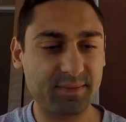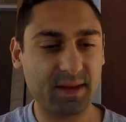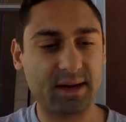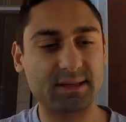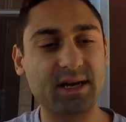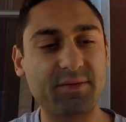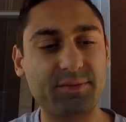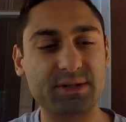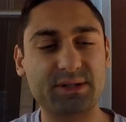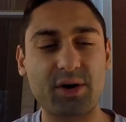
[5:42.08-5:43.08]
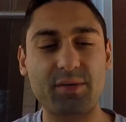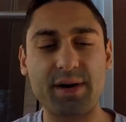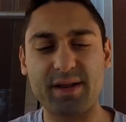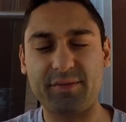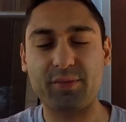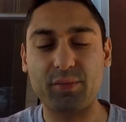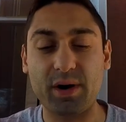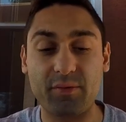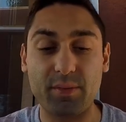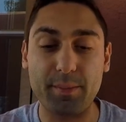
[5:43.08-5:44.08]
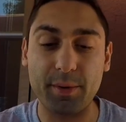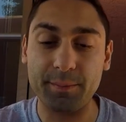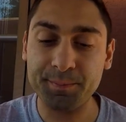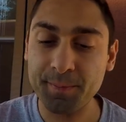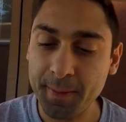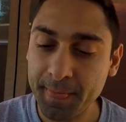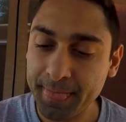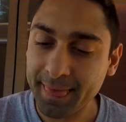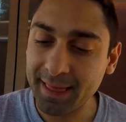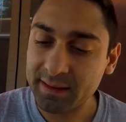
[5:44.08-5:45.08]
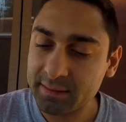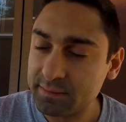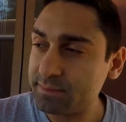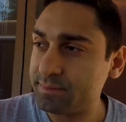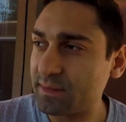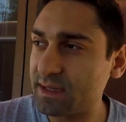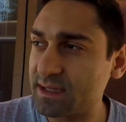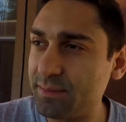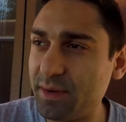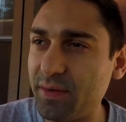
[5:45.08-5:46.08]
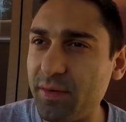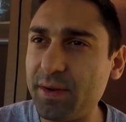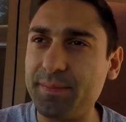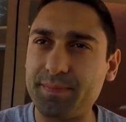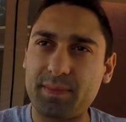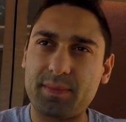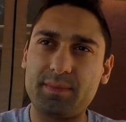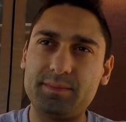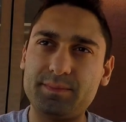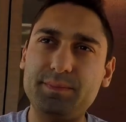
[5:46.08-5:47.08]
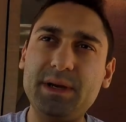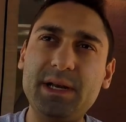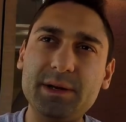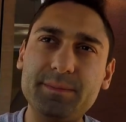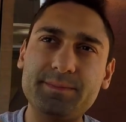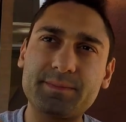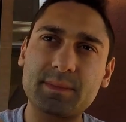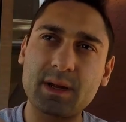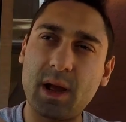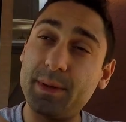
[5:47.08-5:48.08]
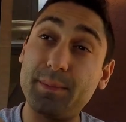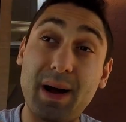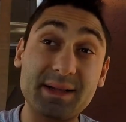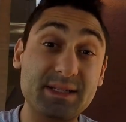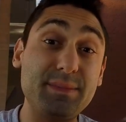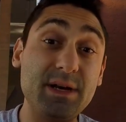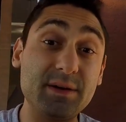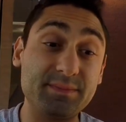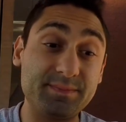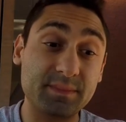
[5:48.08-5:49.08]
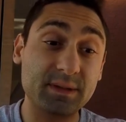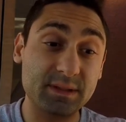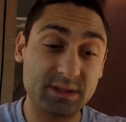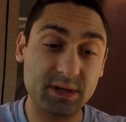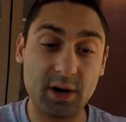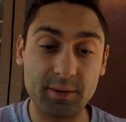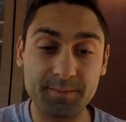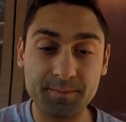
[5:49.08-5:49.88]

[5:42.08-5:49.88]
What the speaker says: I could tell from the start already, and from what I remember, it's going to be a very mild to medium cigar.